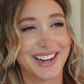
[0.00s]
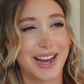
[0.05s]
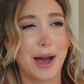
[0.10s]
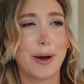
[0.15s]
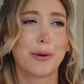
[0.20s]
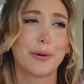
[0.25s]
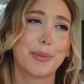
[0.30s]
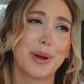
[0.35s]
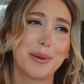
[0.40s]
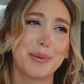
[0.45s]

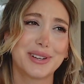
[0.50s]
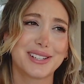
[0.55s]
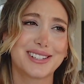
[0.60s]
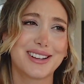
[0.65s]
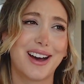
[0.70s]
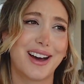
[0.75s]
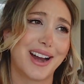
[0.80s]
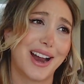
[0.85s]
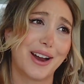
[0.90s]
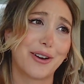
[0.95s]
Or maybe it's
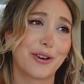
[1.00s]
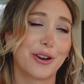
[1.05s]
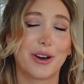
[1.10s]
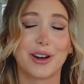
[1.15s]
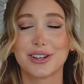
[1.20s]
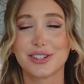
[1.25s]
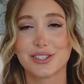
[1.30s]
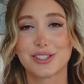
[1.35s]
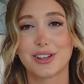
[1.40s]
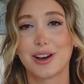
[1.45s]
not, I don't know.
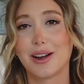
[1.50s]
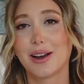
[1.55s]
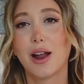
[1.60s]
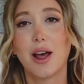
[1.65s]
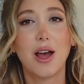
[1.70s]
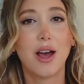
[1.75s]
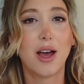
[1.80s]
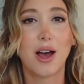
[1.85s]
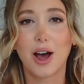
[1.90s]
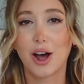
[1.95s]
I just thought
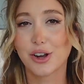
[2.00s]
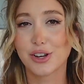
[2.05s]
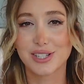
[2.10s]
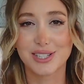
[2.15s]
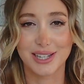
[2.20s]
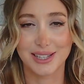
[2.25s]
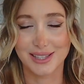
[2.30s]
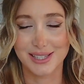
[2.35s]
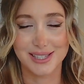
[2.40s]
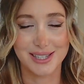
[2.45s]
I'll
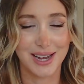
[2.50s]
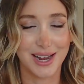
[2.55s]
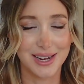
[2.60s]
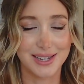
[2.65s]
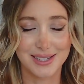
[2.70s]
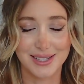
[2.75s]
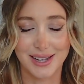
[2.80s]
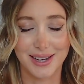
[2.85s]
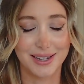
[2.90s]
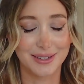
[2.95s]
just get the
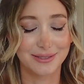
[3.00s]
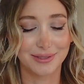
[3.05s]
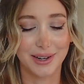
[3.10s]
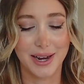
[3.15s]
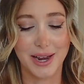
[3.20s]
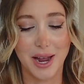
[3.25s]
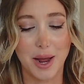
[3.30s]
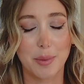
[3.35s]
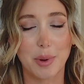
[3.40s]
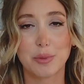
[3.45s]
size that
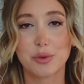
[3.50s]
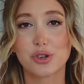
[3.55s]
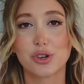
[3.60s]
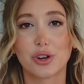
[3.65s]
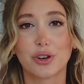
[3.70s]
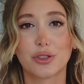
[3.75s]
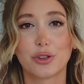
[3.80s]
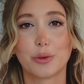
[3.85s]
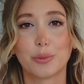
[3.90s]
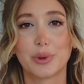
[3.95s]
I am. I'm sure
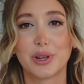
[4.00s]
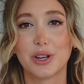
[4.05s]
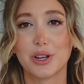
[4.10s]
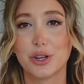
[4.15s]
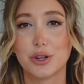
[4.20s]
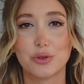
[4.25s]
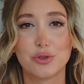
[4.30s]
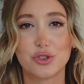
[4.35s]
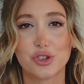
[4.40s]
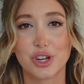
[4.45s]
there'll be a
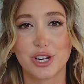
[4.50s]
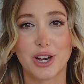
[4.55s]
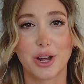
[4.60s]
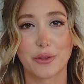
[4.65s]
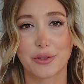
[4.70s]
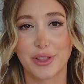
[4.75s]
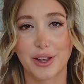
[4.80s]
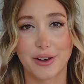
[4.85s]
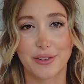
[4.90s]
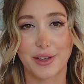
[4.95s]
new jean
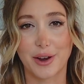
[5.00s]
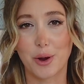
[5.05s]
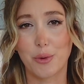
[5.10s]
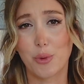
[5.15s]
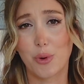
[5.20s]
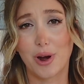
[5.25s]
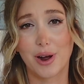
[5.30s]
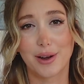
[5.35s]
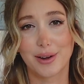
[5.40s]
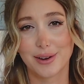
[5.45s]
out there that I
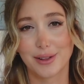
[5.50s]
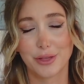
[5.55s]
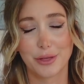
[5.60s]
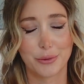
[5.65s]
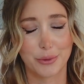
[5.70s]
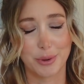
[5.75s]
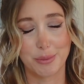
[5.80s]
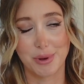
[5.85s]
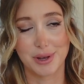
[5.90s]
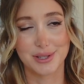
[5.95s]
want in
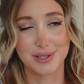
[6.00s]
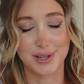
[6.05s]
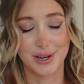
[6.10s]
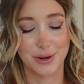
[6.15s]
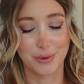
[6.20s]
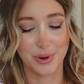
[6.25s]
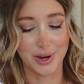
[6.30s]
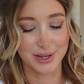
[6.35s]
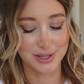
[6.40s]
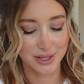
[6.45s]
3 months
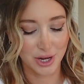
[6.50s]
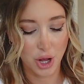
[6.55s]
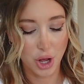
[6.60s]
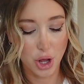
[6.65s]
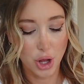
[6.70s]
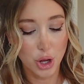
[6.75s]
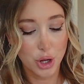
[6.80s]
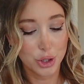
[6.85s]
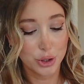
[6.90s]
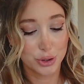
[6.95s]
anyways.
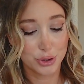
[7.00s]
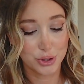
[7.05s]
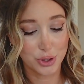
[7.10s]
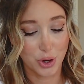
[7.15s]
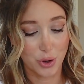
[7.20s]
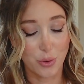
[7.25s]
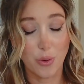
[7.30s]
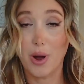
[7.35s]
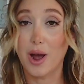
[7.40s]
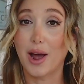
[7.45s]

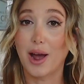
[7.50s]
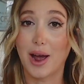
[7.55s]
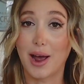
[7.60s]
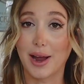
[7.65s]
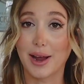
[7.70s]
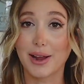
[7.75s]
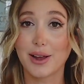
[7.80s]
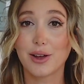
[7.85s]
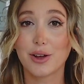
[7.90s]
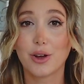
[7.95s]
So
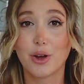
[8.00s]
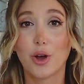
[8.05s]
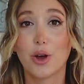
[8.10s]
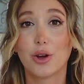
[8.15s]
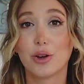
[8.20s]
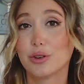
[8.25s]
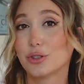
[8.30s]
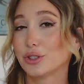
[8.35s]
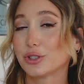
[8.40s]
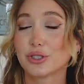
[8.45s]
I
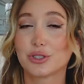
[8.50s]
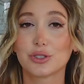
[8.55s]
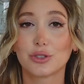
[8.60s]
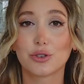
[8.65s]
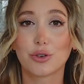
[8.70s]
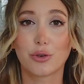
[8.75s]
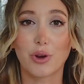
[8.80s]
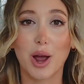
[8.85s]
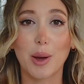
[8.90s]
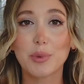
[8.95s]
just
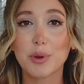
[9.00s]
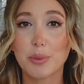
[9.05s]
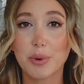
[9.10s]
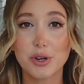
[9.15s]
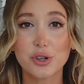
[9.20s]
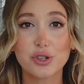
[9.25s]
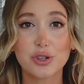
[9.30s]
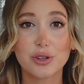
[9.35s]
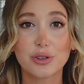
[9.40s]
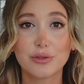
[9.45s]
grabbed a
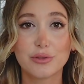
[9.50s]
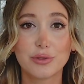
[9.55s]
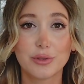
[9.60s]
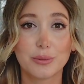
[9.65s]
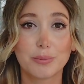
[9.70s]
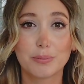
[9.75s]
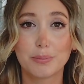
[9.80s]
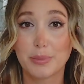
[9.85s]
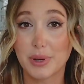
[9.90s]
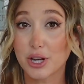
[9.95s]
bunch of
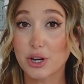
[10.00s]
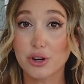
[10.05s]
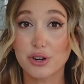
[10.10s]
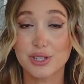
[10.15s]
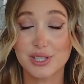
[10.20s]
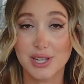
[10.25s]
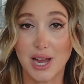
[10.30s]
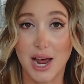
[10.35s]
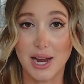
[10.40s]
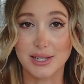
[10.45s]
bigger
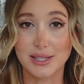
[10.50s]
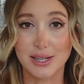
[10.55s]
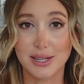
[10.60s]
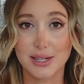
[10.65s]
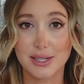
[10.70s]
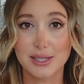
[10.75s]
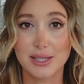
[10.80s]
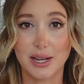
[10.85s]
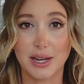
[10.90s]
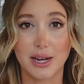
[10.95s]

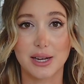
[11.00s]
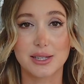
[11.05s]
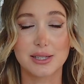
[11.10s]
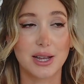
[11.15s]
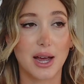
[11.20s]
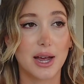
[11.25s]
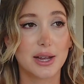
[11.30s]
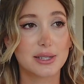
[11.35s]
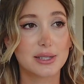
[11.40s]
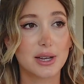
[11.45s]
sizes. Like I
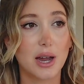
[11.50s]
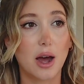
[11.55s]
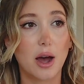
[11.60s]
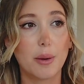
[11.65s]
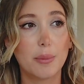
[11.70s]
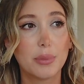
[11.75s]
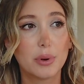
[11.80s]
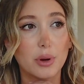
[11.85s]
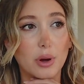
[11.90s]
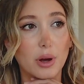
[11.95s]
sized
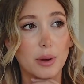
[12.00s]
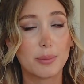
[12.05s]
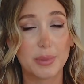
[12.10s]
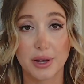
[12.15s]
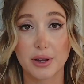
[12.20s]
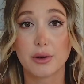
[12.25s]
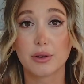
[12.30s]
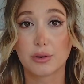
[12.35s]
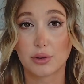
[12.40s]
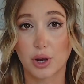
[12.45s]
up a
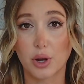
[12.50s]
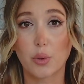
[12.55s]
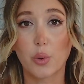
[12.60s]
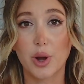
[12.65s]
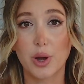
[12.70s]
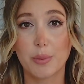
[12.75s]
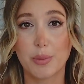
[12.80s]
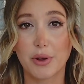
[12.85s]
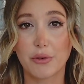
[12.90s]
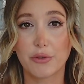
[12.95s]
bit, like
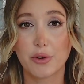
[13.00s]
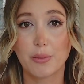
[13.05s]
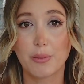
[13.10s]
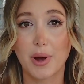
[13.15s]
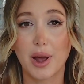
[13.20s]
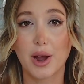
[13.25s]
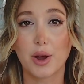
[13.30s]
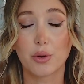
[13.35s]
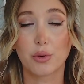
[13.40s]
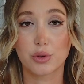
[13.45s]
quite a bit from
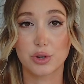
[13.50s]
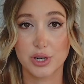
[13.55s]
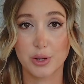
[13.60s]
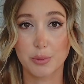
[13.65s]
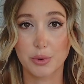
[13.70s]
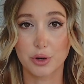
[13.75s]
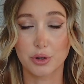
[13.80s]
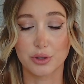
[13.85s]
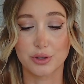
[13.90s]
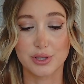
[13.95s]
my
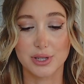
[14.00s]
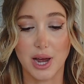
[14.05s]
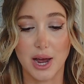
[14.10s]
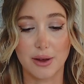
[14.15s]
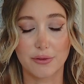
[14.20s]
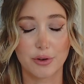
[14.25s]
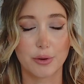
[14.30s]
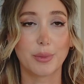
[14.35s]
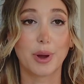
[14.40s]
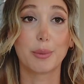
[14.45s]
typical size,
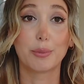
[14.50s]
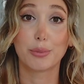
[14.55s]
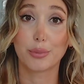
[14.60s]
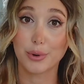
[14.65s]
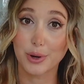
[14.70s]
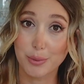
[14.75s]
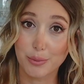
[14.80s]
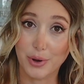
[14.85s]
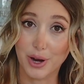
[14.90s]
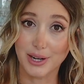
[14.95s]
from my
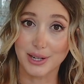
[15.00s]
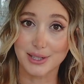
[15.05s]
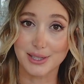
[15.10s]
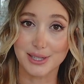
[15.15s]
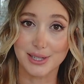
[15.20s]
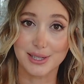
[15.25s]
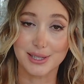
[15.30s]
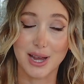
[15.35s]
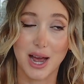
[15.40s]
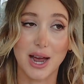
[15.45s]

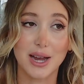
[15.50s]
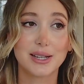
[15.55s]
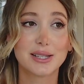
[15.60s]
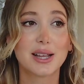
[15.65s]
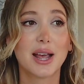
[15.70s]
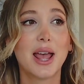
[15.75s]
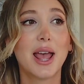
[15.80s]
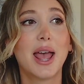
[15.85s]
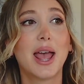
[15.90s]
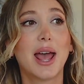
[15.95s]
pre-pregnancy size.
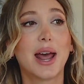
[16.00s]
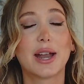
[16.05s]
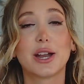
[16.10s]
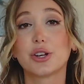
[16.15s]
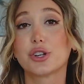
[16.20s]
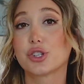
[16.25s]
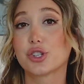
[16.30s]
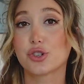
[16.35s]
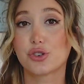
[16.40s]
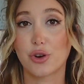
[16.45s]
And I
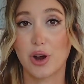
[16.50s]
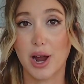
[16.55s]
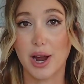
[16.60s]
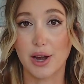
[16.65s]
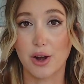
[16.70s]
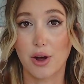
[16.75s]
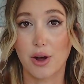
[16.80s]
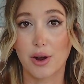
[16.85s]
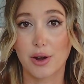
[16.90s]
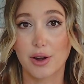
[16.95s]
just
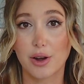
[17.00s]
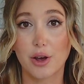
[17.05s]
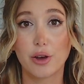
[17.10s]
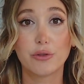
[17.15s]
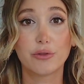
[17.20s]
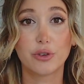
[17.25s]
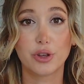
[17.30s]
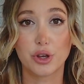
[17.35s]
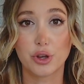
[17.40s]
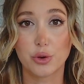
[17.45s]
tried on a
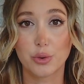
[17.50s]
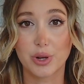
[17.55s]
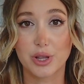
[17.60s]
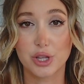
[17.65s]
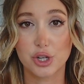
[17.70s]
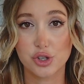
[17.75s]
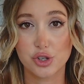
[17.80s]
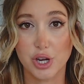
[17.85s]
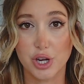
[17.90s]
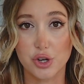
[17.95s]
few in
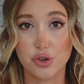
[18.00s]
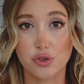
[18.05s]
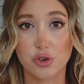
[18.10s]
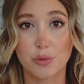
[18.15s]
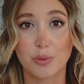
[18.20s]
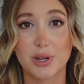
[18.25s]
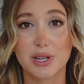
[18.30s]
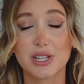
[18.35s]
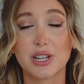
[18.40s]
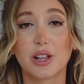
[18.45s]
the change
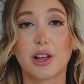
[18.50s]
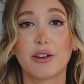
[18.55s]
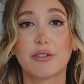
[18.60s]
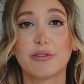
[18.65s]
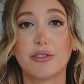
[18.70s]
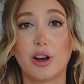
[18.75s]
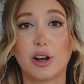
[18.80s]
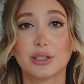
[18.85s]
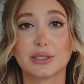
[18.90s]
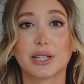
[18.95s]
room until I
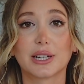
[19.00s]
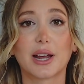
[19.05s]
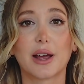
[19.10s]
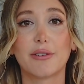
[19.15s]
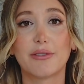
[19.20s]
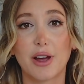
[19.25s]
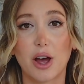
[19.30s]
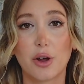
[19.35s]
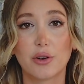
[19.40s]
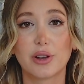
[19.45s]
felt like
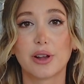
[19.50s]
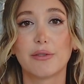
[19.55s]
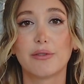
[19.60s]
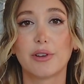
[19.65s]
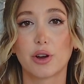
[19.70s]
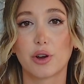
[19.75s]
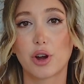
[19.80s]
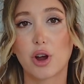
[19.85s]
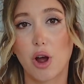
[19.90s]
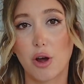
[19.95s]
I found a
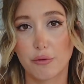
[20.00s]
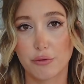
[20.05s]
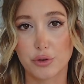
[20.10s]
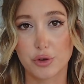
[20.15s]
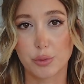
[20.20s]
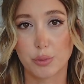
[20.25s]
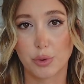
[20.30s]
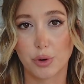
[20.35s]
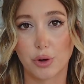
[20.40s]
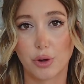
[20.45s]
very
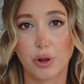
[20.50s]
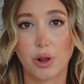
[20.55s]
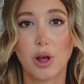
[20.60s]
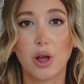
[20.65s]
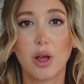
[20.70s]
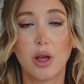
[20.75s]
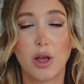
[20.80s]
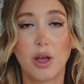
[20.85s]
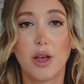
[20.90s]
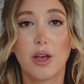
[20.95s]
comfortable
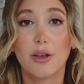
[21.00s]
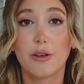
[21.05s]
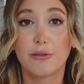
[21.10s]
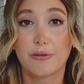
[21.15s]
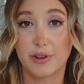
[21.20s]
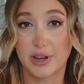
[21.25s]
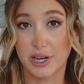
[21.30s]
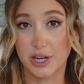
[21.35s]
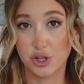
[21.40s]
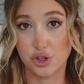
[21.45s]

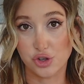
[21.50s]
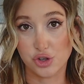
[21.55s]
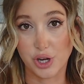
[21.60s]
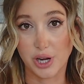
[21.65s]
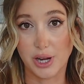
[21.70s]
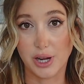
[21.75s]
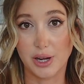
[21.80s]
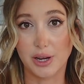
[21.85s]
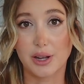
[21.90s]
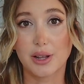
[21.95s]
fitting
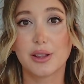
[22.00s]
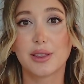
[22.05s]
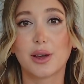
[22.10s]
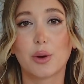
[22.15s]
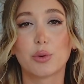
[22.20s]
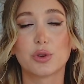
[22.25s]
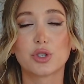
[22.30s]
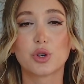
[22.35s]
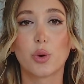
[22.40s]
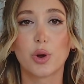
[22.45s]
jean that
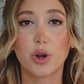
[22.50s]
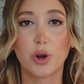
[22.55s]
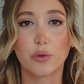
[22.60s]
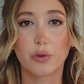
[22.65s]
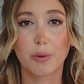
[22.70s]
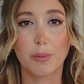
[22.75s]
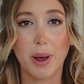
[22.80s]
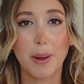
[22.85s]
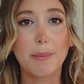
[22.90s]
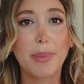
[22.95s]
was going
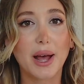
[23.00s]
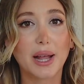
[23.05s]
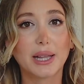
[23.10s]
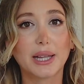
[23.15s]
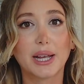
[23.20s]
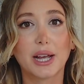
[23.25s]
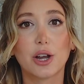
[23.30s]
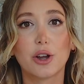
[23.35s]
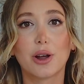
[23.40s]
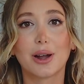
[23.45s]
over my
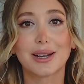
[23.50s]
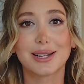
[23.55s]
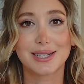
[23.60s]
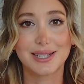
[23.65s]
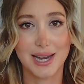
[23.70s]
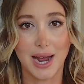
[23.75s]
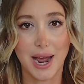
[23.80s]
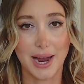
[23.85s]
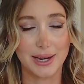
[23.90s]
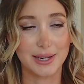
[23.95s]
belly and not
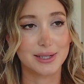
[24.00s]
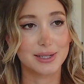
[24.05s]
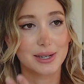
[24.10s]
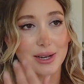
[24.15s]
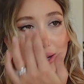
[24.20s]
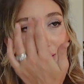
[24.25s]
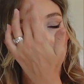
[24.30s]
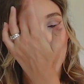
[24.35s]
tight.